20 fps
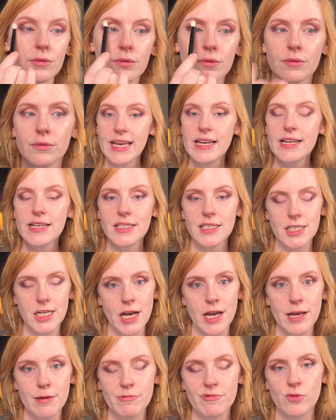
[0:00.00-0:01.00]
It is
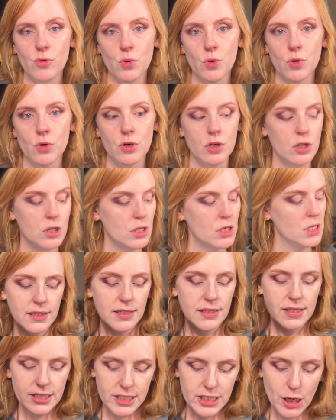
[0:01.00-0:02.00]
time for
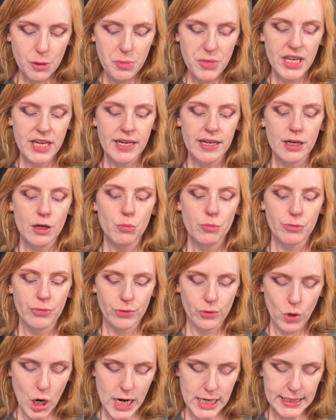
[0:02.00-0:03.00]
something
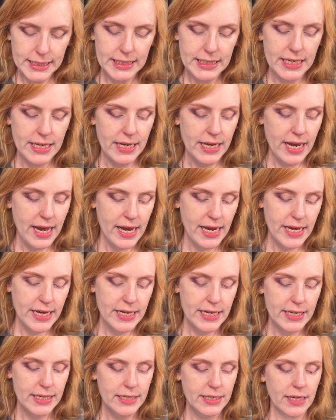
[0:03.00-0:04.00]
bronzy.
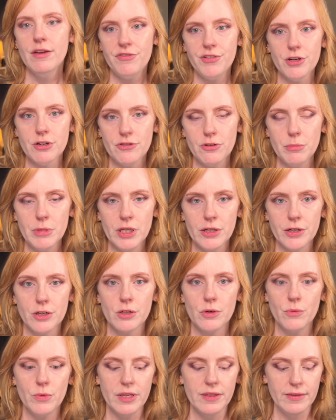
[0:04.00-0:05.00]
And if you're familiar
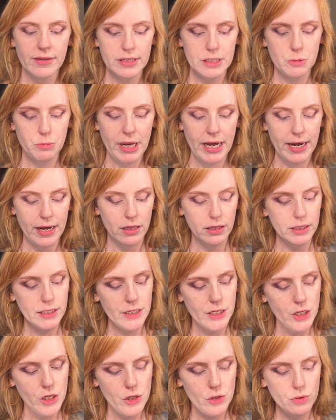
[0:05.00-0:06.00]
with this palette,
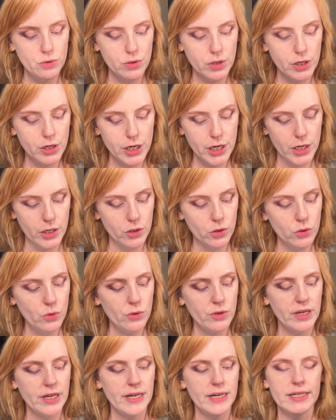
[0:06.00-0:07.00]
you know
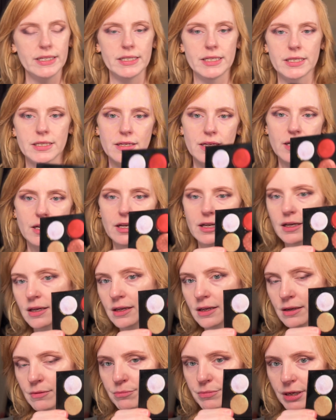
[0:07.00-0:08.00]
that
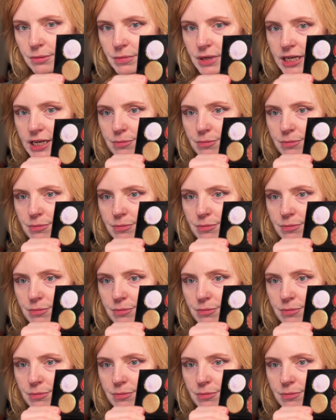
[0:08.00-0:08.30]
by many